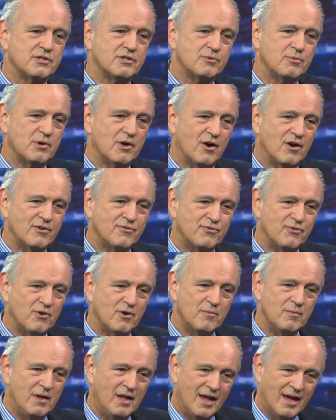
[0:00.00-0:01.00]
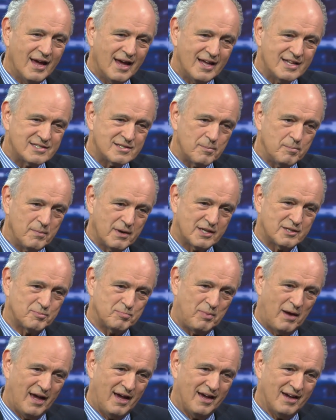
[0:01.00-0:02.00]
to an art form. It's a mixed
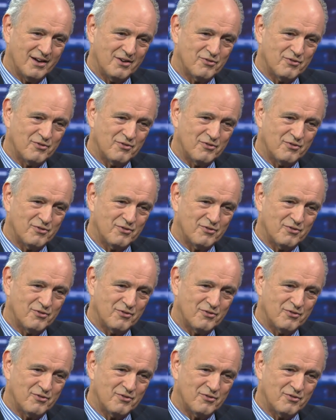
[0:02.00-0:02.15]
bag